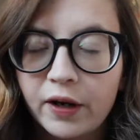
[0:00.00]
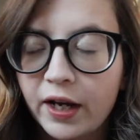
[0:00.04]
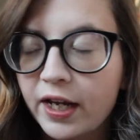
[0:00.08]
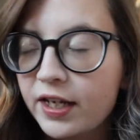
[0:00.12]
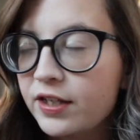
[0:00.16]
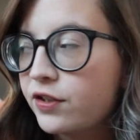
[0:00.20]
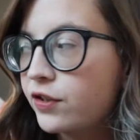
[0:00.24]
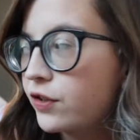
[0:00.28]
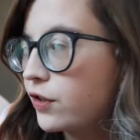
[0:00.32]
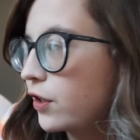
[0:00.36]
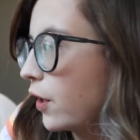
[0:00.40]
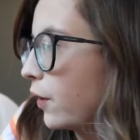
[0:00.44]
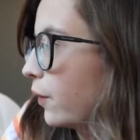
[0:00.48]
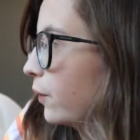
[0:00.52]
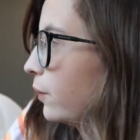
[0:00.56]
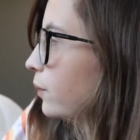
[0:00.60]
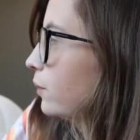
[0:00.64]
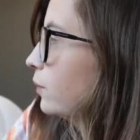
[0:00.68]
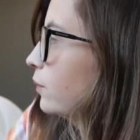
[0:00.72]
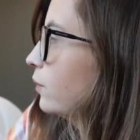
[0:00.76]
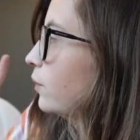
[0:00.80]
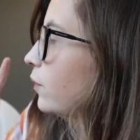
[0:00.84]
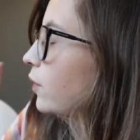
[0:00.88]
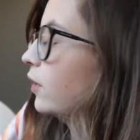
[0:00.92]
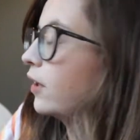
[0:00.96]
Okay, so
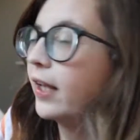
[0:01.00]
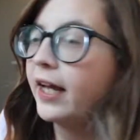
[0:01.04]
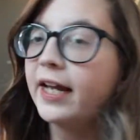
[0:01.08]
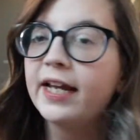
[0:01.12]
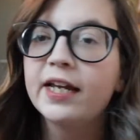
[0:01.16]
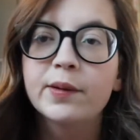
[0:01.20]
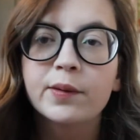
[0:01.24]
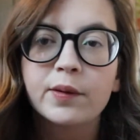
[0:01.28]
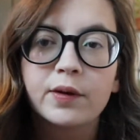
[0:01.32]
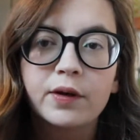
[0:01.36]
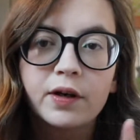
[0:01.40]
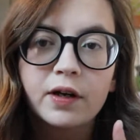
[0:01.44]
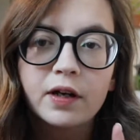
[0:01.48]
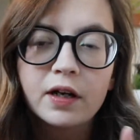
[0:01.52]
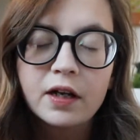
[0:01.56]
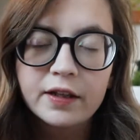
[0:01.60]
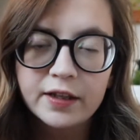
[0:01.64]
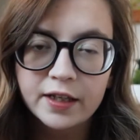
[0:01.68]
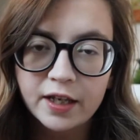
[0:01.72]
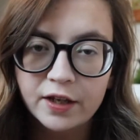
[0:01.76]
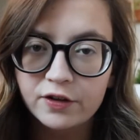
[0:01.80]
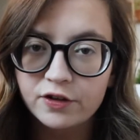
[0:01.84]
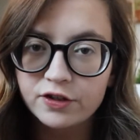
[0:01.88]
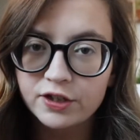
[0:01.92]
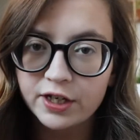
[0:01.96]
like
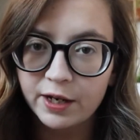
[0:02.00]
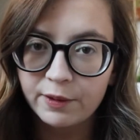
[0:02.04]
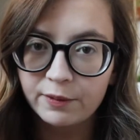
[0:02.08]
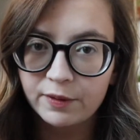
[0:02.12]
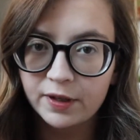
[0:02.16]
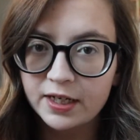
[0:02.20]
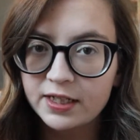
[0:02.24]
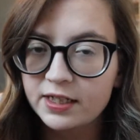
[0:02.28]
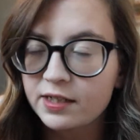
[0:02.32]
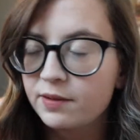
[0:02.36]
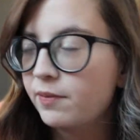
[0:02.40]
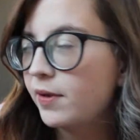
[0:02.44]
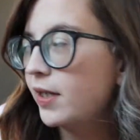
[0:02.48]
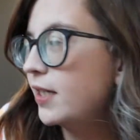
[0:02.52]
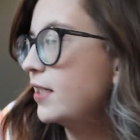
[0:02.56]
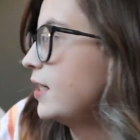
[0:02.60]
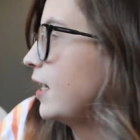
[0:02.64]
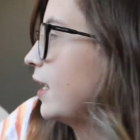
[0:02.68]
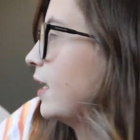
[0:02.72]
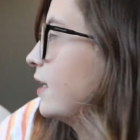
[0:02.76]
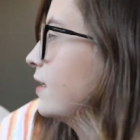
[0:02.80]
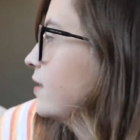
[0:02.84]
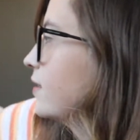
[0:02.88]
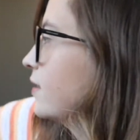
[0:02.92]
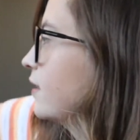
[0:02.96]
the other day when I did my
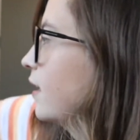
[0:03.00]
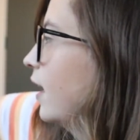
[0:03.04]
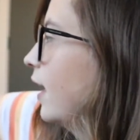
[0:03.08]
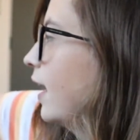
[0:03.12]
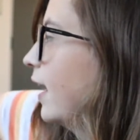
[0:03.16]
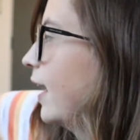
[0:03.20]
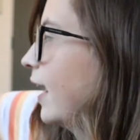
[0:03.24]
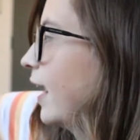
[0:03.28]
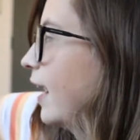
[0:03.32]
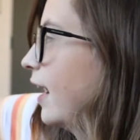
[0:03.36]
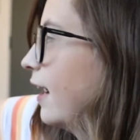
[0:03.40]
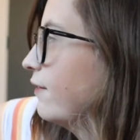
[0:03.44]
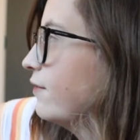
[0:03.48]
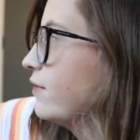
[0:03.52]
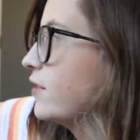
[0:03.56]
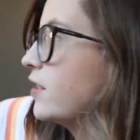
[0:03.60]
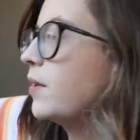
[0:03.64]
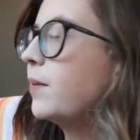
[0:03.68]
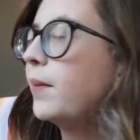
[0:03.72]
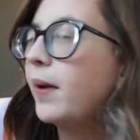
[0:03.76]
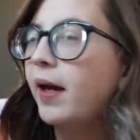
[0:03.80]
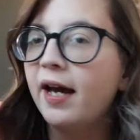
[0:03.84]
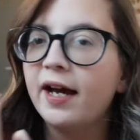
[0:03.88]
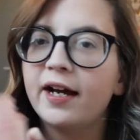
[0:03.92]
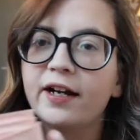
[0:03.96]
desk, I have
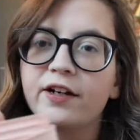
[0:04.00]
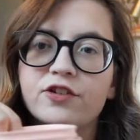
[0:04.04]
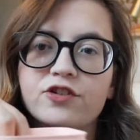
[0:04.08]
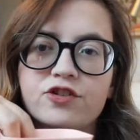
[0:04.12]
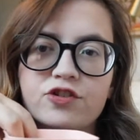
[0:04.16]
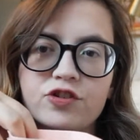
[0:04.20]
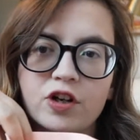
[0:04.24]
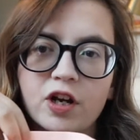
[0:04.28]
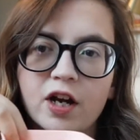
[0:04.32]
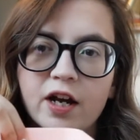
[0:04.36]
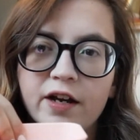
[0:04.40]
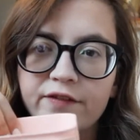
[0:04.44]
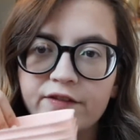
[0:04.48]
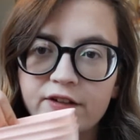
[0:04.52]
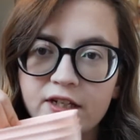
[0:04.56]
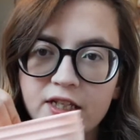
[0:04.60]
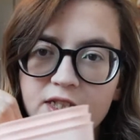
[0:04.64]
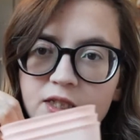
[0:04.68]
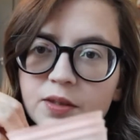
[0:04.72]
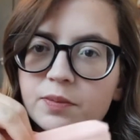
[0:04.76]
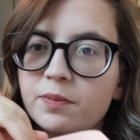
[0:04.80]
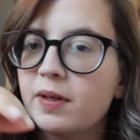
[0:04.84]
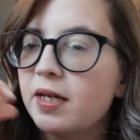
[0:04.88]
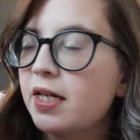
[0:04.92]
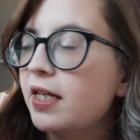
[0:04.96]
some extra of
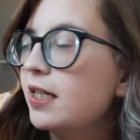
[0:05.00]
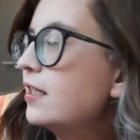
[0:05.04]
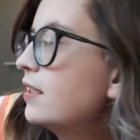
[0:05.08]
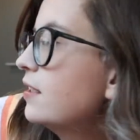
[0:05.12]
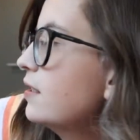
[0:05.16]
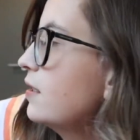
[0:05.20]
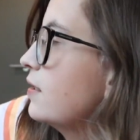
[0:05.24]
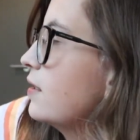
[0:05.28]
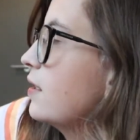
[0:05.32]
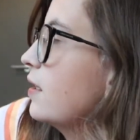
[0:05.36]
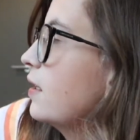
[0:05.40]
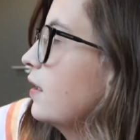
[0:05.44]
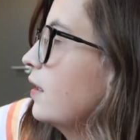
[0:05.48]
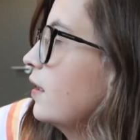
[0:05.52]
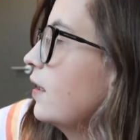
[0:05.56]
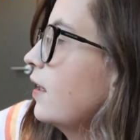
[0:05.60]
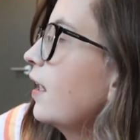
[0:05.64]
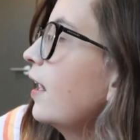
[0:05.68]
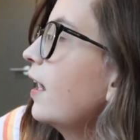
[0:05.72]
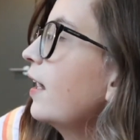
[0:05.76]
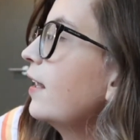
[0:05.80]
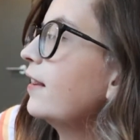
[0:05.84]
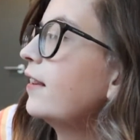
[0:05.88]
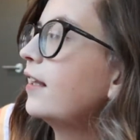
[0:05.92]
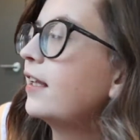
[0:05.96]
these bins
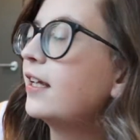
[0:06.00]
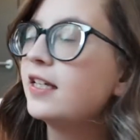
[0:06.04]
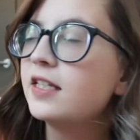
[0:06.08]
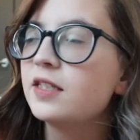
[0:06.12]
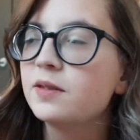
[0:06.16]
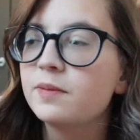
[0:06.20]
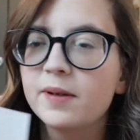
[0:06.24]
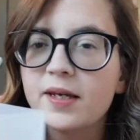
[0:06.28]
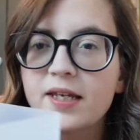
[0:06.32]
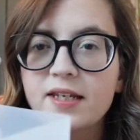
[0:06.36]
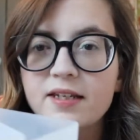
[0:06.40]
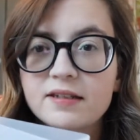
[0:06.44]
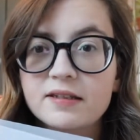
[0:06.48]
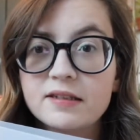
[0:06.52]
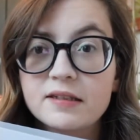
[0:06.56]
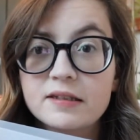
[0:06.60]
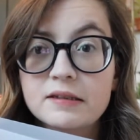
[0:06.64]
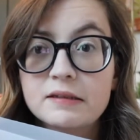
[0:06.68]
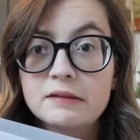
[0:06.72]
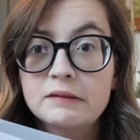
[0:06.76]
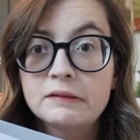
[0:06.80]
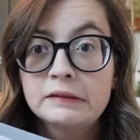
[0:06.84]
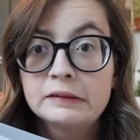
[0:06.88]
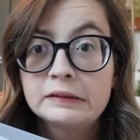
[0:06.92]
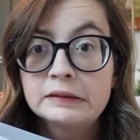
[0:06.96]
and these
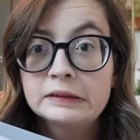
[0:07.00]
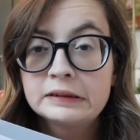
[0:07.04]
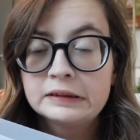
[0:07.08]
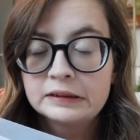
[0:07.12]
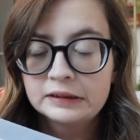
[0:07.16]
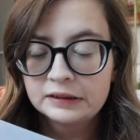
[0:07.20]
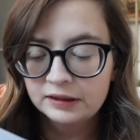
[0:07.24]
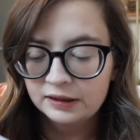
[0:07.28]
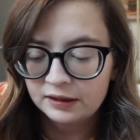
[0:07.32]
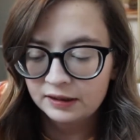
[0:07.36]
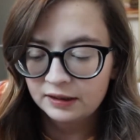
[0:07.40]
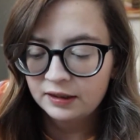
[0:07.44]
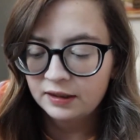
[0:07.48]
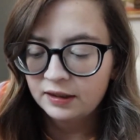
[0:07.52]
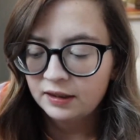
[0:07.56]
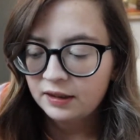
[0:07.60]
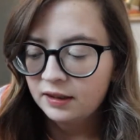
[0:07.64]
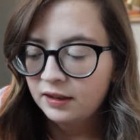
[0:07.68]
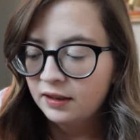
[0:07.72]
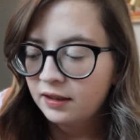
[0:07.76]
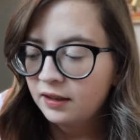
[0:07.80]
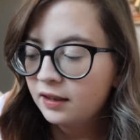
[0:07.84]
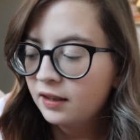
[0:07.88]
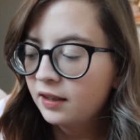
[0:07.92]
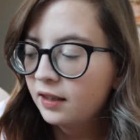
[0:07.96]
things.
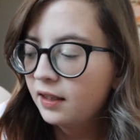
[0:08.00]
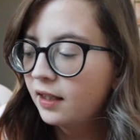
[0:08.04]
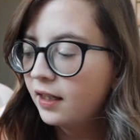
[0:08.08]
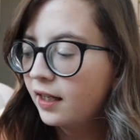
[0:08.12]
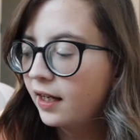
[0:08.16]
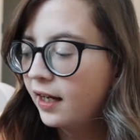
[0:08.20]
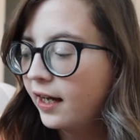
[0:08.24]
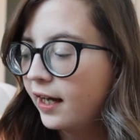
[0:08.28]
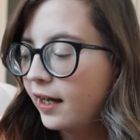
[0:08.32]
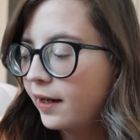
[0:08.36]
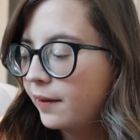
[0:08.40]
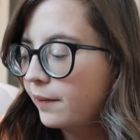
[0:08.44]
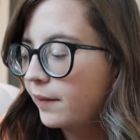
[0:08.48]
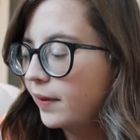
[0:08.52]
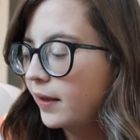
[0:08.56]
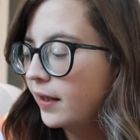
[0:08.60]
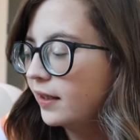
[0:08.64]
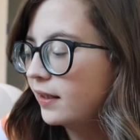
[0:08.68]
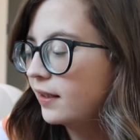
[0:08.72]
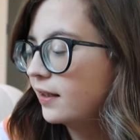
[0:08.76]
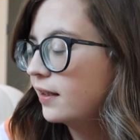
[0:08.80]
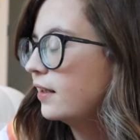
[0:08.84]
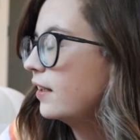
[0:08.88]
Um,